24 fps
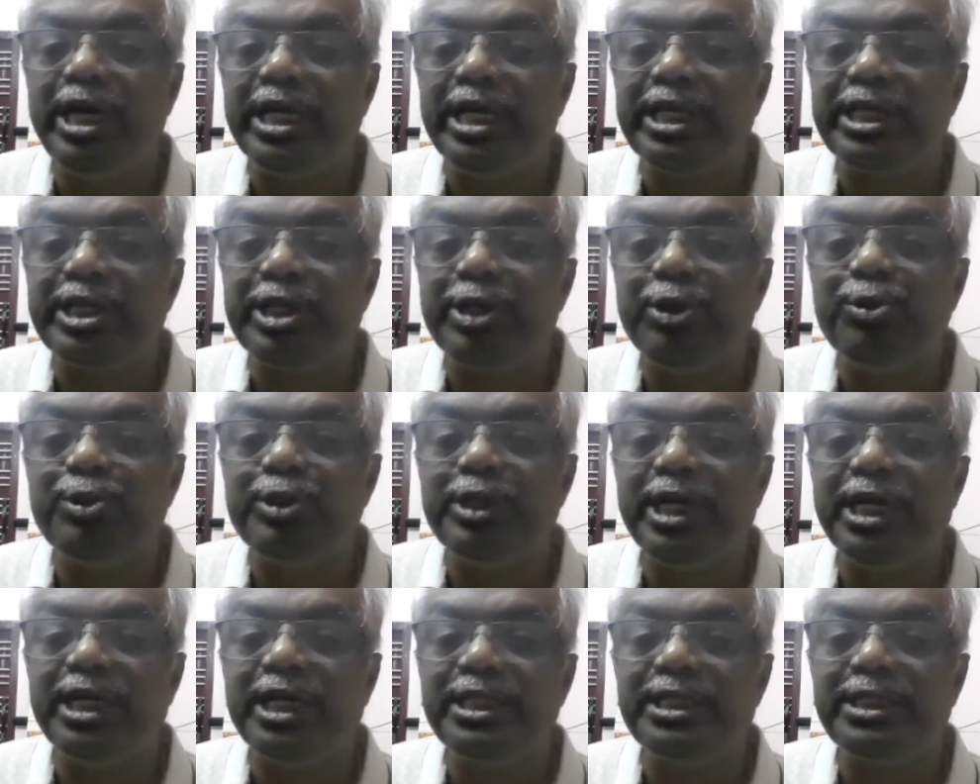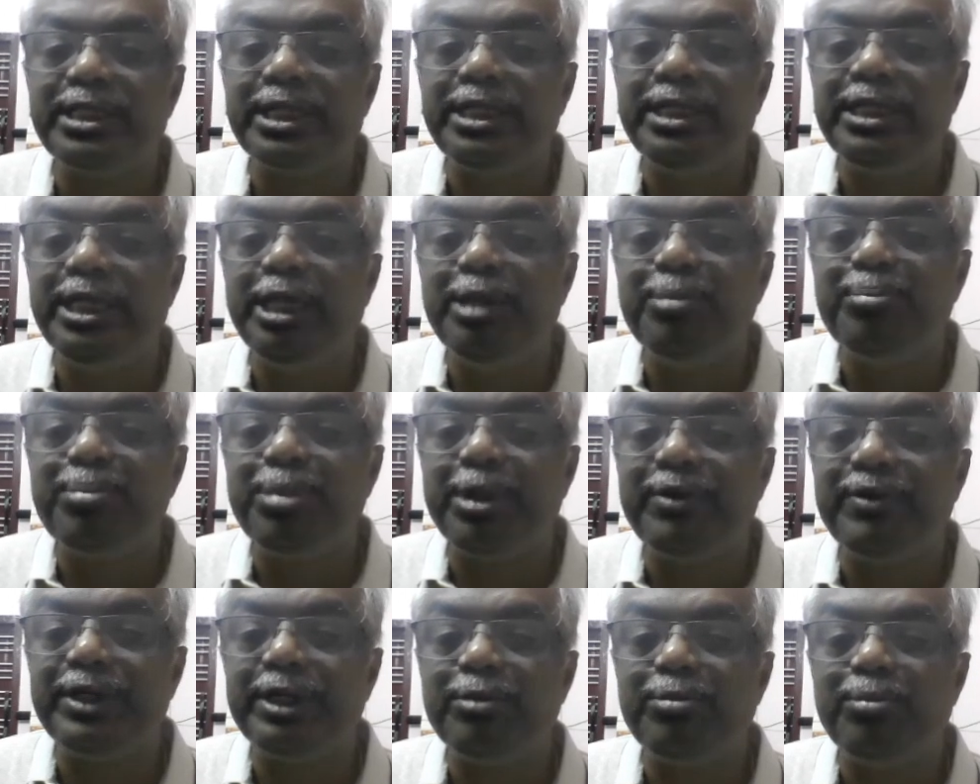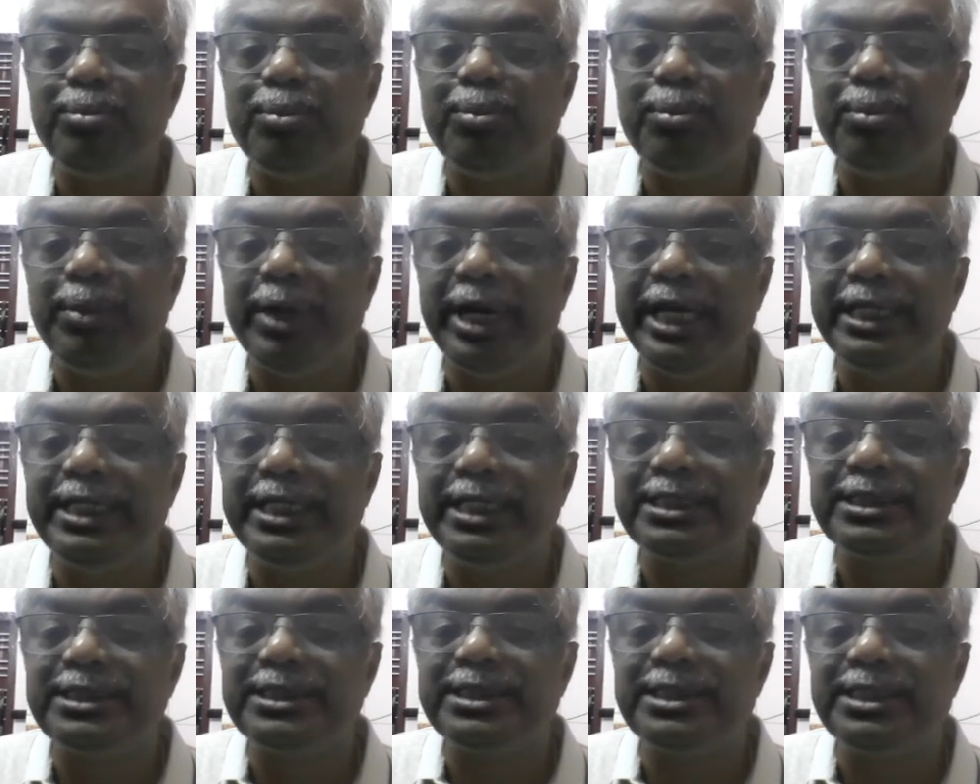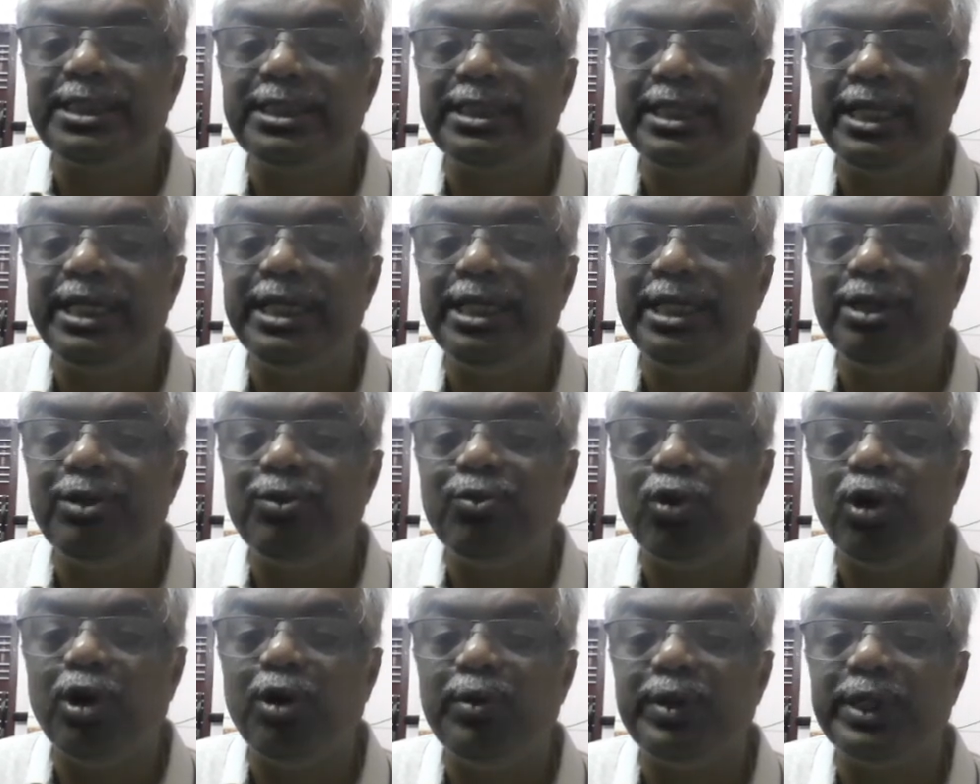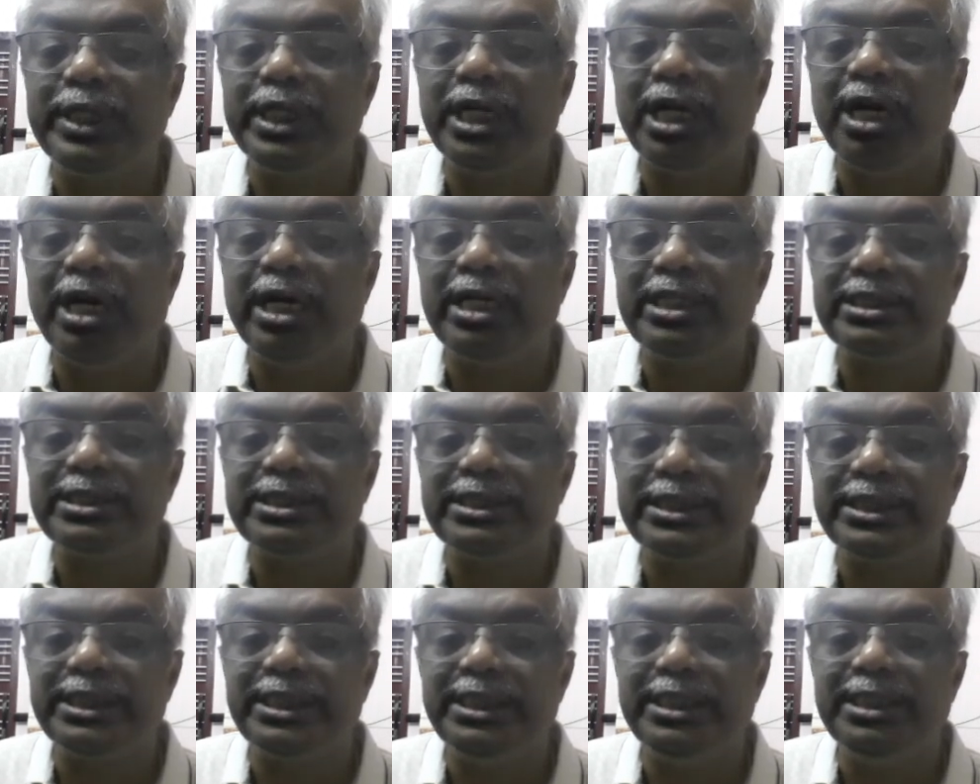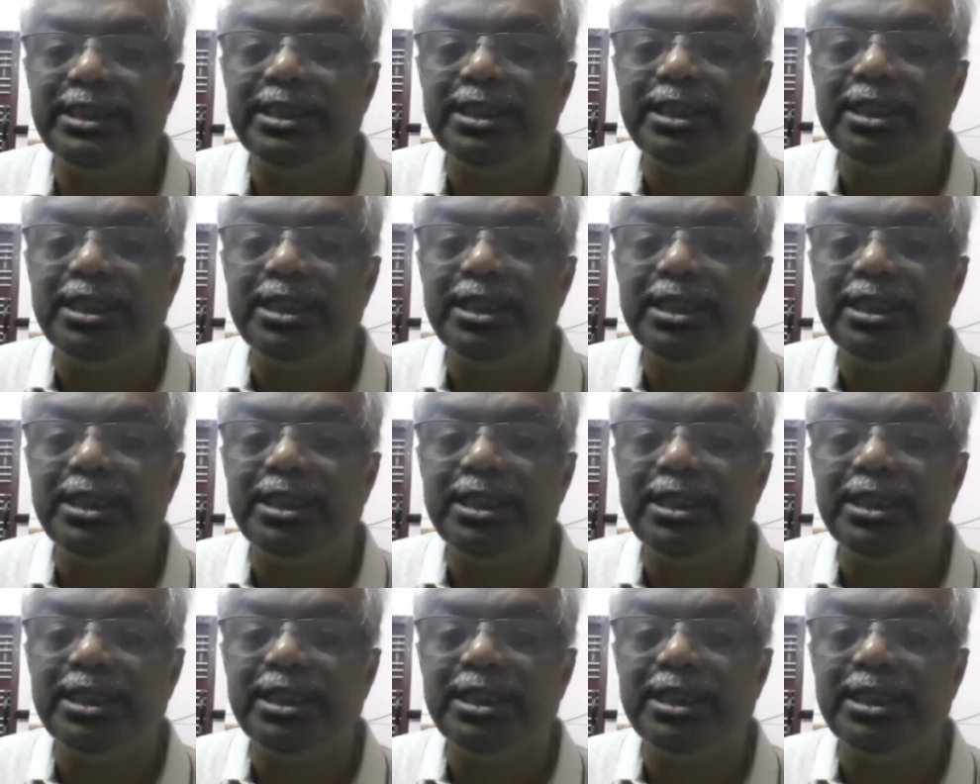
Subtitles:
Q naught e power minus T over RC.